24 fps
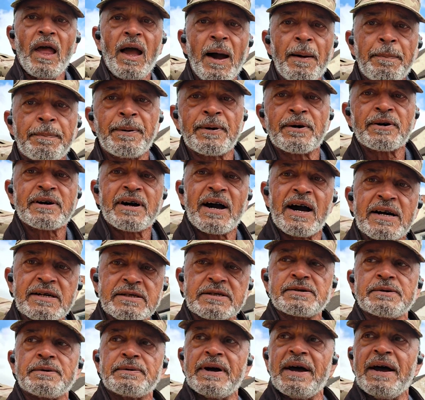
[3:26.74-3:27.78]
up on
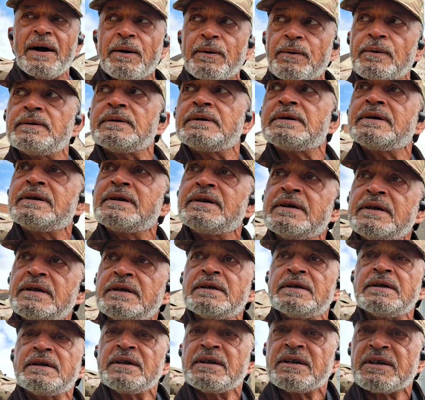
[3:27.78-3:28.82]
Castle Hill.
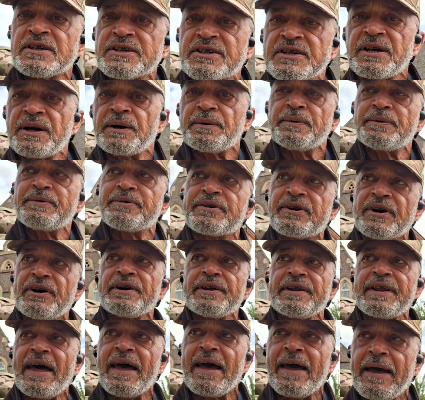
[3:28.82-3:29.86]
So we've
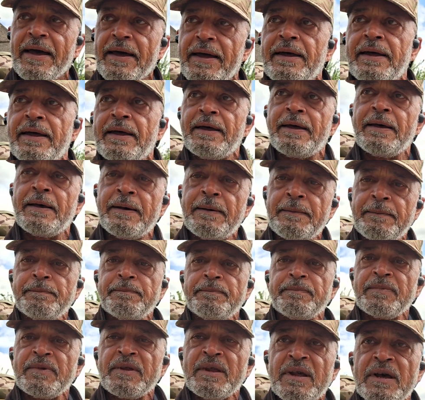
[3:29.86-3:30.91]
got that.
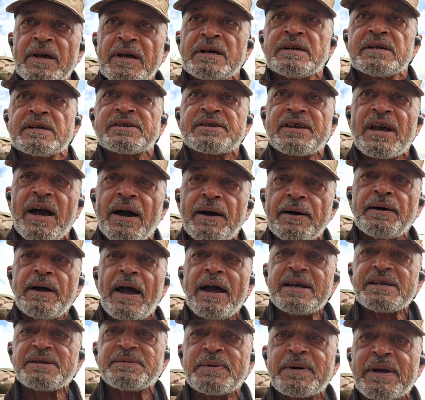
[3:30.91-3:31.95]
So
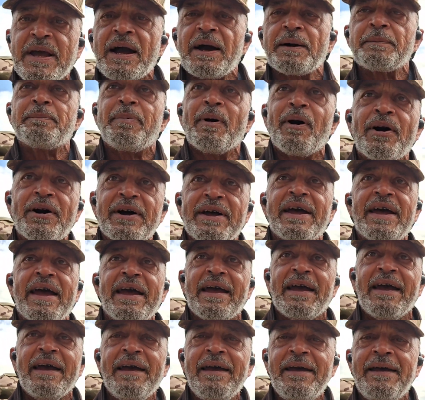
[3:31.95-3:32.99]
as we go by
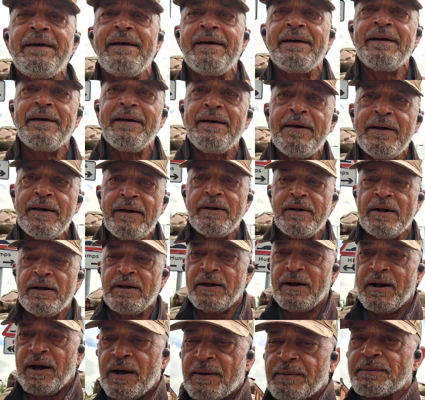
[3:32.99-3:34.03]
here,
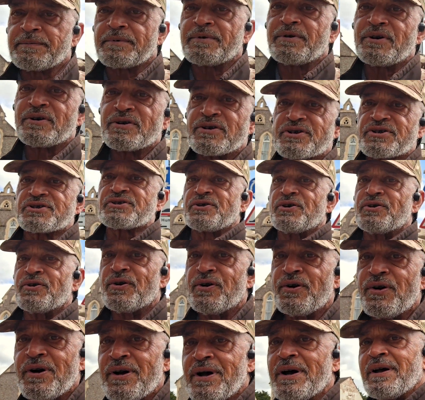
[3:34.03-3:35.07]
I'm not
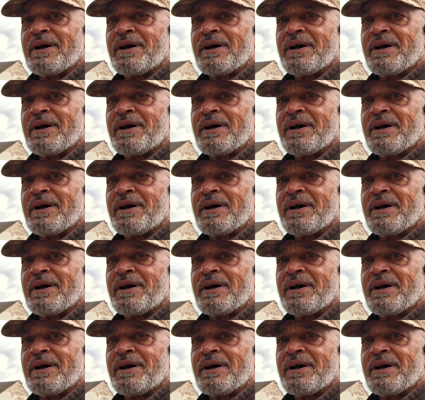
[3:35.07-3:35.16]
sure